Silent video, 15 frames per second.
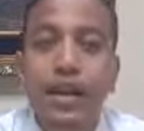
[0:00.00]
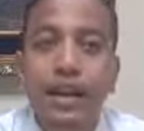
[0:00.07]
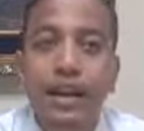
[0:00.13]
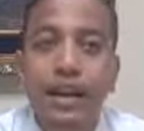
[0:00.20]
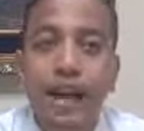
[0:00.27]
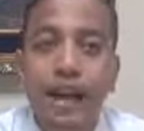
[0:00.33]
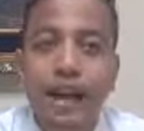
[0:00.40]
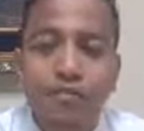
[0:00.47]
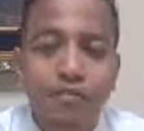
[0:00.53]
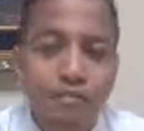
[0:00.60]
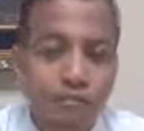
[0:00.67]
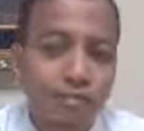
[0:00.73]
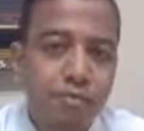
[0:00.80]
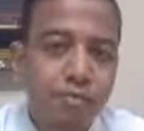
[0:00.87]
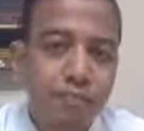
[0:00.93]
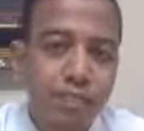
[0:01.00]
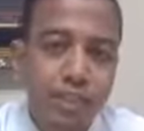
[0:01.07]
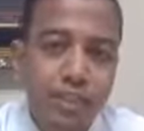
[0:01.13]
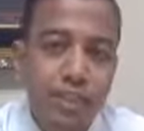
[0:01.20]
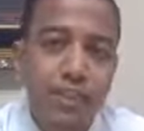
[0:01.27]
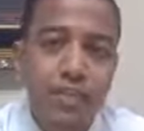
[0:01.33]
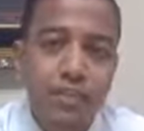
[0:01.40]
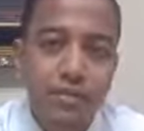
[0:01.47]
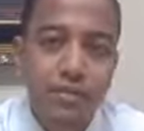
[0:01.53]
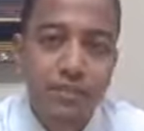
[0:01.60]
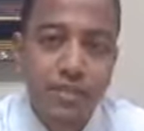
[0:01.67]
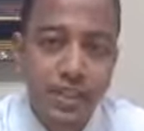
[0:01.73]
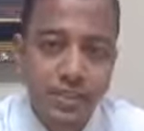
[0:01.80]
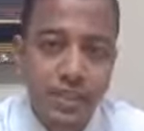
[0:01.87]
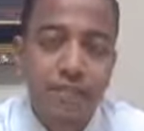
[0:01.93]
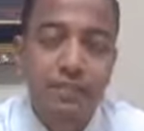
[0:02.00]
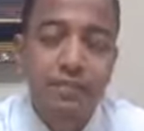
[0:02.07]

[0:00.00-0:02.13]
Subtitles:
And I am from Hyderabad University.